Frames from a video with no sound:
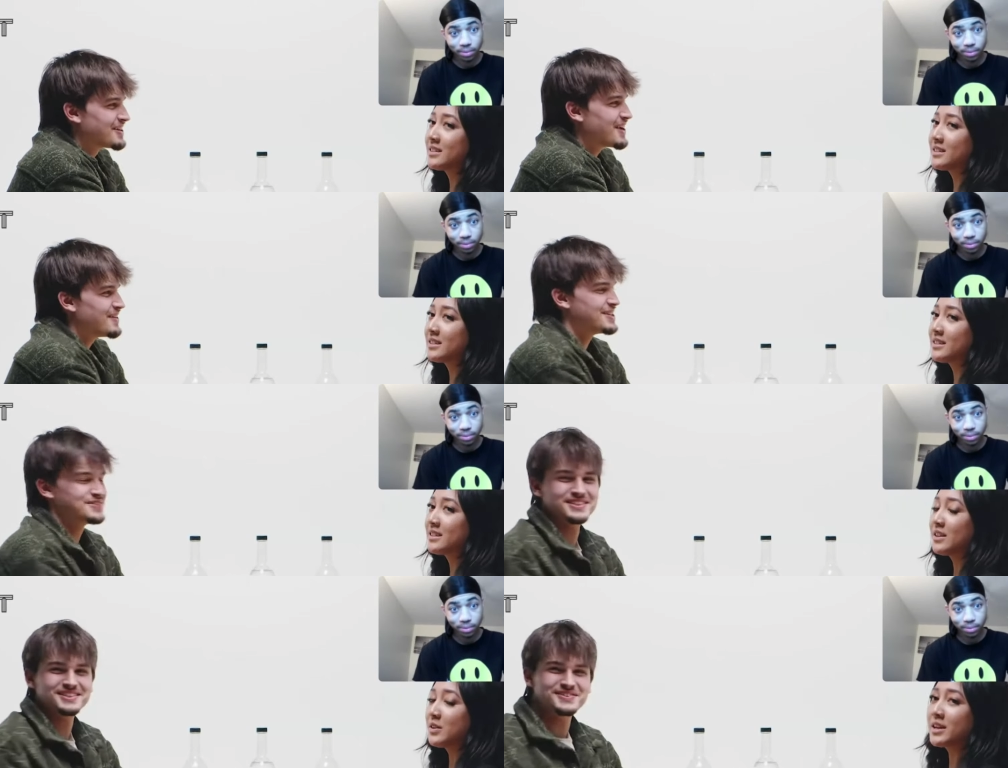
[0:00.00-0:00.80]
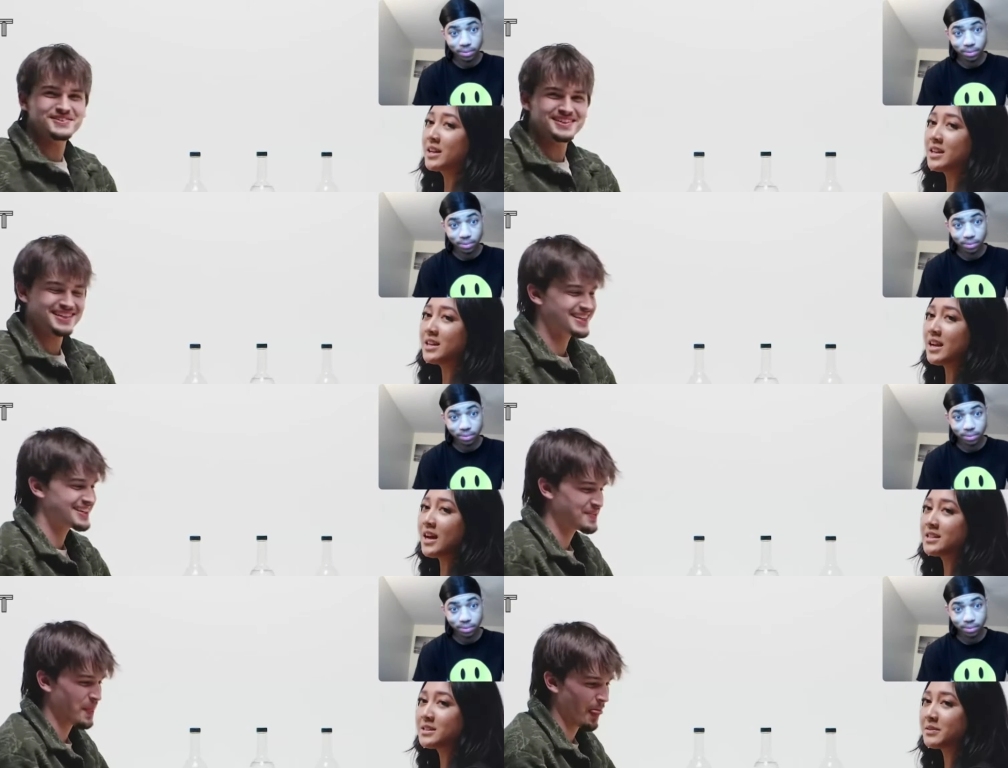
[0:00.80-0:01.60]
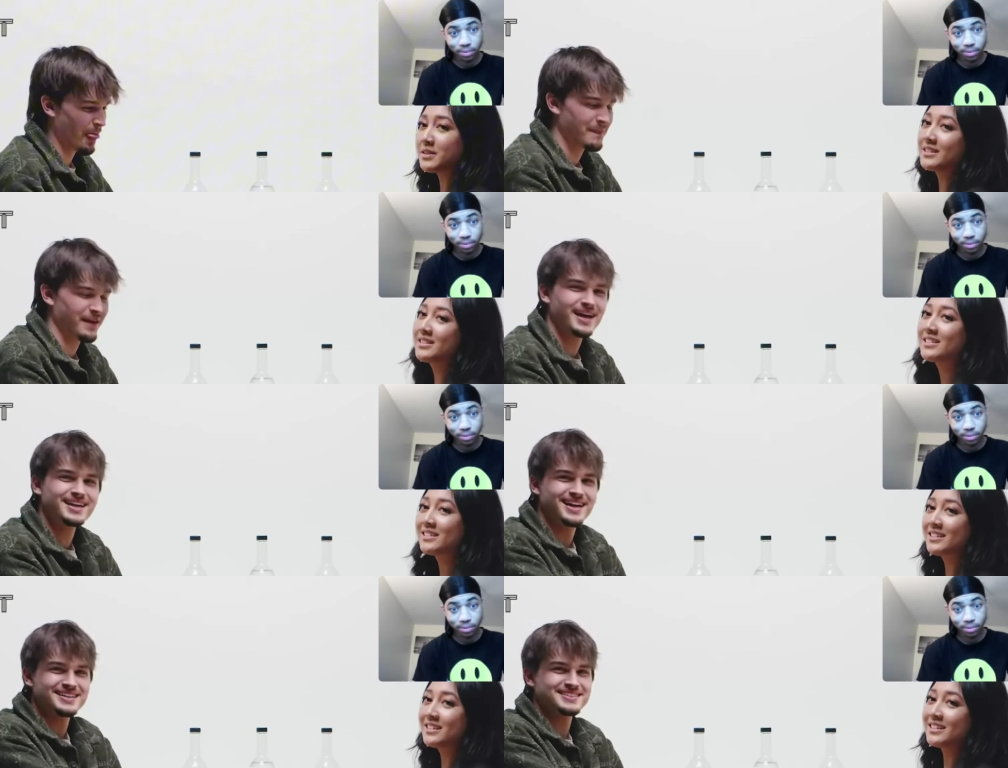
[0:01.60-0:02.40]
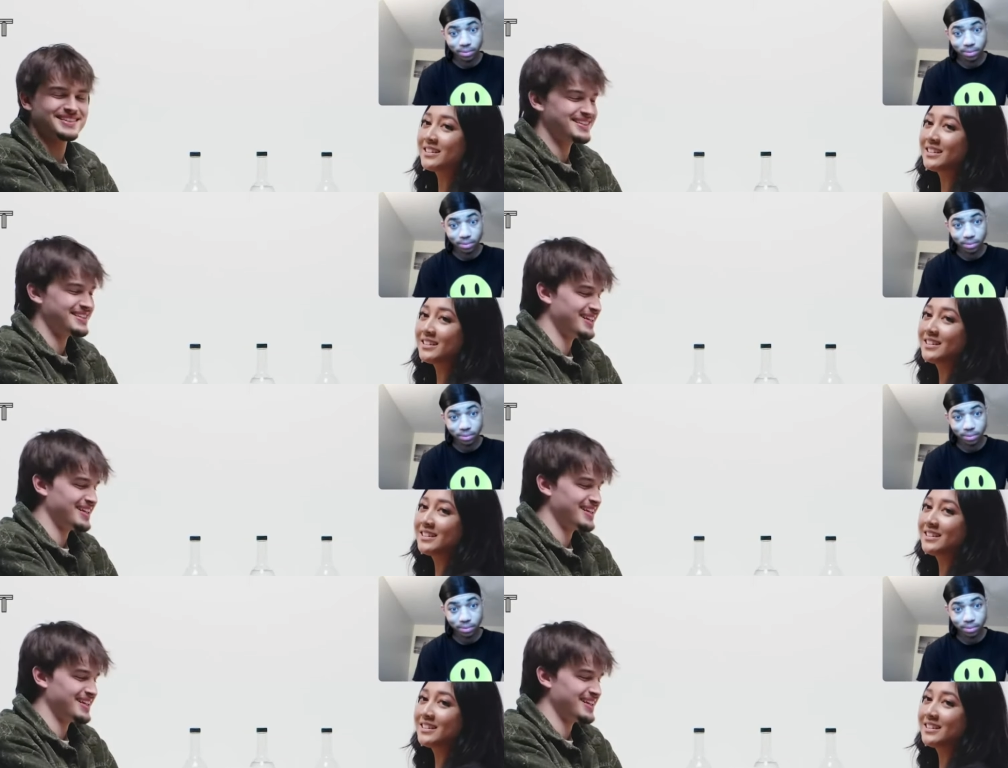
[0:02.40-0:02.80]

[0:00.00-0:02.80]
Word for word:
Speaker 1: okay, wait. Just, wait, can he ask me? I sure. can ask you. Yeah.